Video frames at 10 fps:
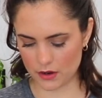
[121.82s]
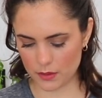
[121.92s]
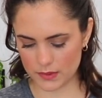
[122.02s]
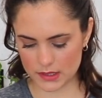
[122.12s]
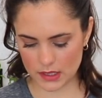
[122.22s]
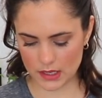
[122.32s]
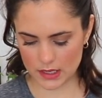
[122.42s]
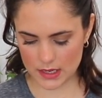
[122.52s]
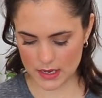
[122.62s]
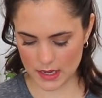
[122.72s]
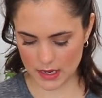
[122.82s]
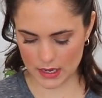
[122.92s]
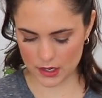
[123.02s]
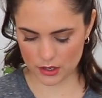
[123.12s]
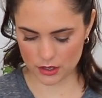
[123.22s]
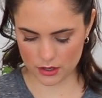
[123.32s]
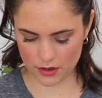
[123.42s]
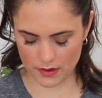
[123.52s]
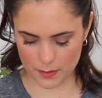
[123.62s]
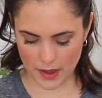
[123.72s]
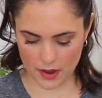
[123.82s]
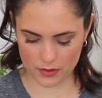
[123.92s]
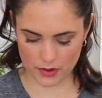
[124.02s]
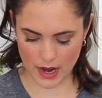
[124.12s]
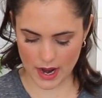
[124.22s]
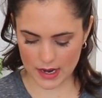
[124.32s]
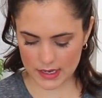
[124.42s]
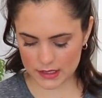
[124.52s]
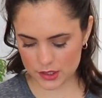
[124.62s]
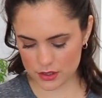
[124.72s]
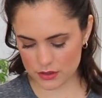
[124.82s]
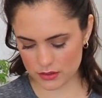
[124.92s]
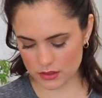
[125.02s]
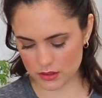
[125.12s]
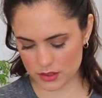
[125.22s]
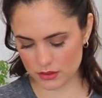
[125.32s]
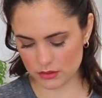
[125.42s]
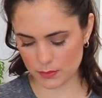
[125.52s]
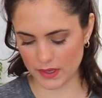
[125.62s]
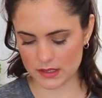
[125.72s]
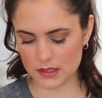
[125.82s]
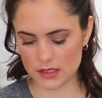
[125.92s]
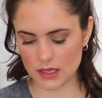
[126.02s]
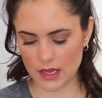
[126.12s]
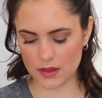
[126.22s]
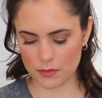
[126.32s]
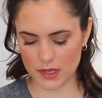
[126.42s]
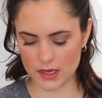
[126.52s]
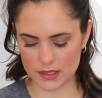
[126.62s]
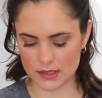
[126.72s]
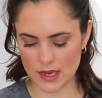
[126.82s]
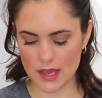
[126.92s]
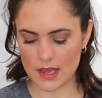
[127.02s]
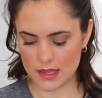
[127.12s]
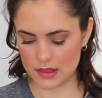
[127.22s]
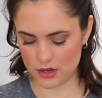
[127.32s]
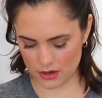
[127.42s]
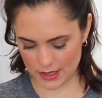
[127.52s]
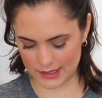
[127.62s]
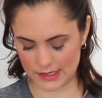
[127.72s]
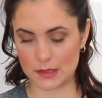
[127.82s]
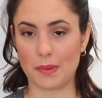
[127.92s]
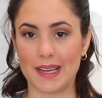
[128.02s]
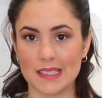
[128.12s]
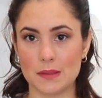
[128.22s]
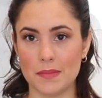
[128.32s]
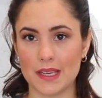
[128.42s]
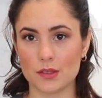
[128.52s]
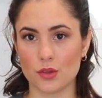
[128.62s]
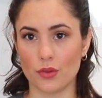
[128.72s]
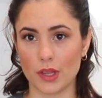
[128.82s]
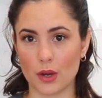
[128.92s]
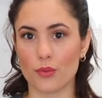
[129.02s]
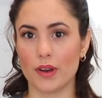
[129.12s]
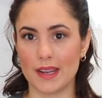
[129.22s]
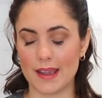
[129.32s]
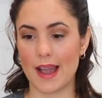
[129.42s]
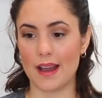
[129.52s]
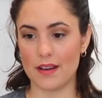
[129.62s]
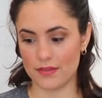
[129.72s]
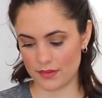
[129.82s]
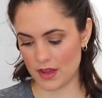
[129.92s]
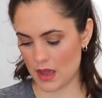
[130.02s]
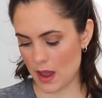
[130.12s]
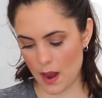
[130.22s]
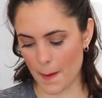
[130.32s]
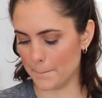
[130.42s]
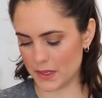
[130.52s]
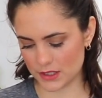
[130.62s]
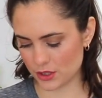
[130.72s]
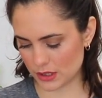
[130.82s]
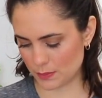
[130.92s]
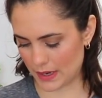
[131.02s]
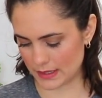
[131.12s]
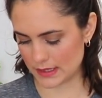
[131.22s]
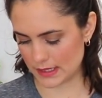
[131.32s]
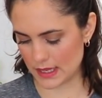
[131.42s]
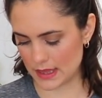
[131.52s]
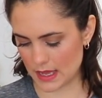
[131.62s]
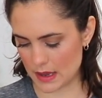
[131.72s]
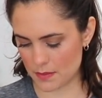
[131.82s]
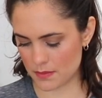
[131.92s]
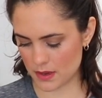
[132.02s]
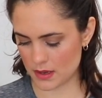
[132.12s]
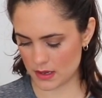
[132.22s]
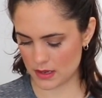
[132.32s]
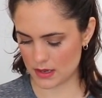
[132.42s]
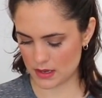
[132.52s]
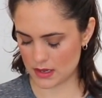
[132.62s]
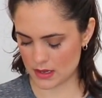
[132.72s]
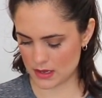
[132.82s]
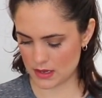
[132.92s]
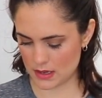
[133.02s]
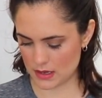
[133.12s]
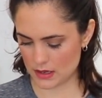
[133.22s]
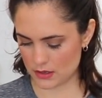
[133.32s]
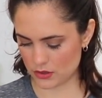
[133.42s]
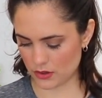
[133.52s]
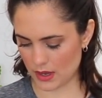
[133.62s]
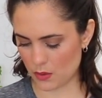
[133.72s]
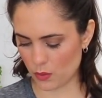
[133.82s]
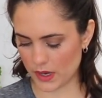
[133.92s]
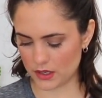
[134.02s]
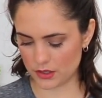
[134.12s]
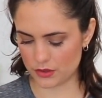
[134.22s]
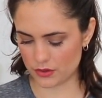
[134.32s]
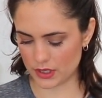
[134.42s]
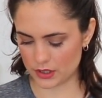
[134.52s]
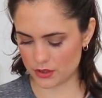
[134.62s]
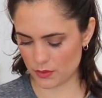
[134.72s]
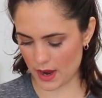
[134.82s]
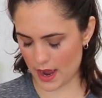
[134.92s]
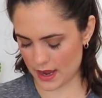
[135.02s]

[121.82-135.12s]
garam masala and curry powder. I like to use the two spices together because they're a spice mix, so they already have a bunch of spices in them. So that way you don't need to